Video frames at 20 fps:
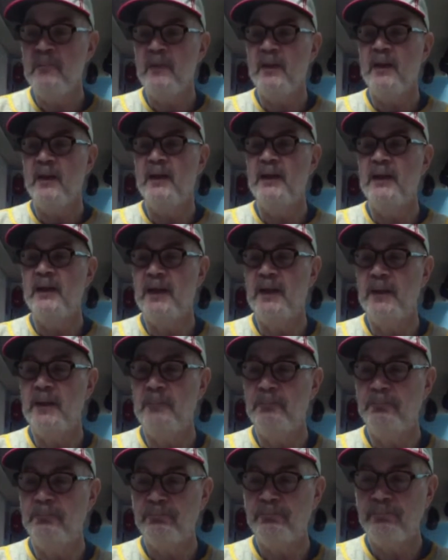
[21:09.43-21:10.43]
Uh,
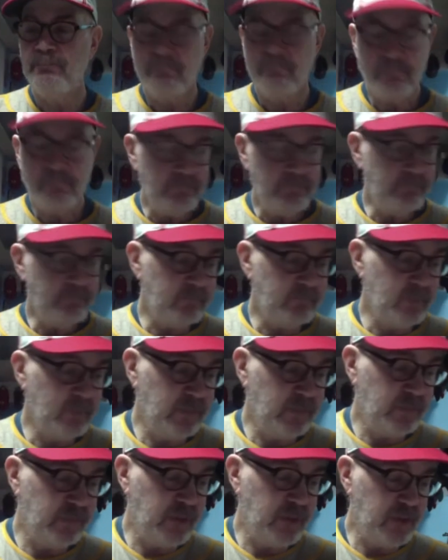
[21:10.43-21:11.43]

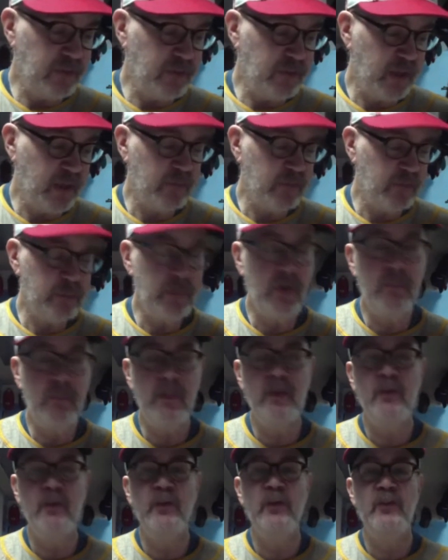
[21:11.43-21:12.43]
the section on
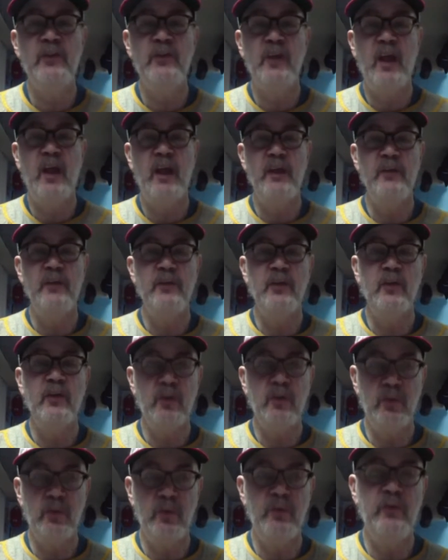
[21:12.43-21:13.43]
experimental designs
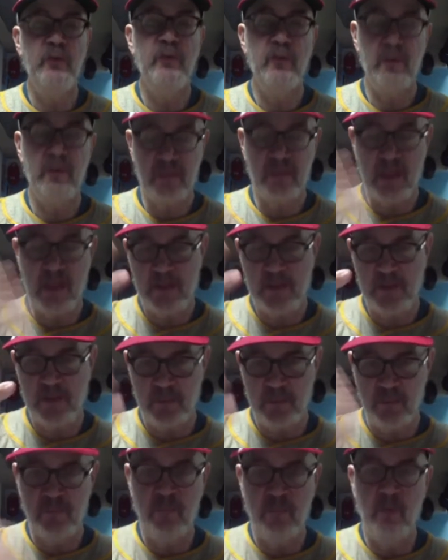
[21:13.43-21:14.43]
includes the satin
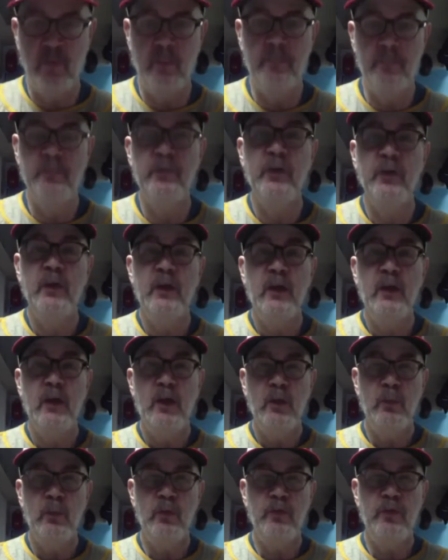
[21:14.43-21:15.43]
uniforms,
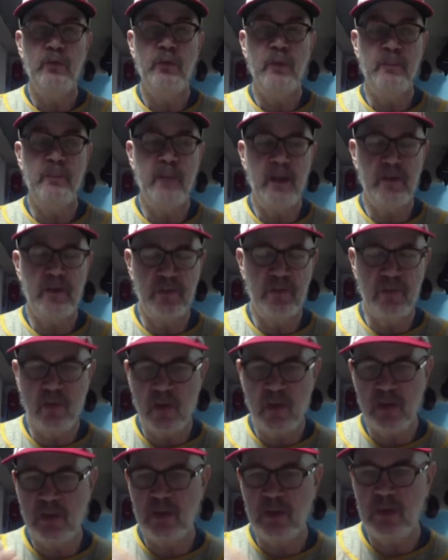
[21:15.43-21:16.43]
which we mentioned.
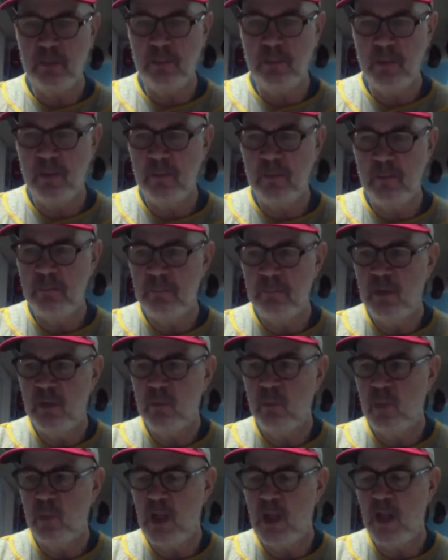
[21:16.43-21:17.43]
Talk a little bit
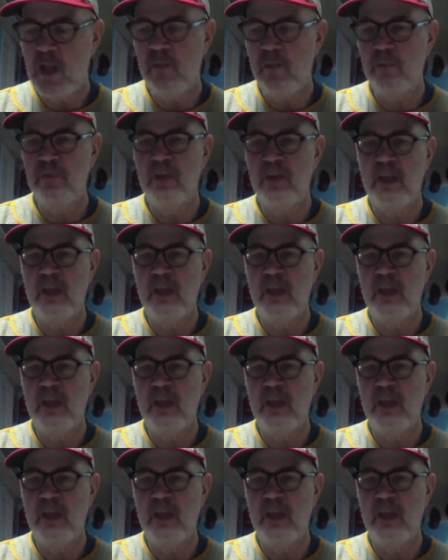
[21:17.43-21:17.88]
about how those came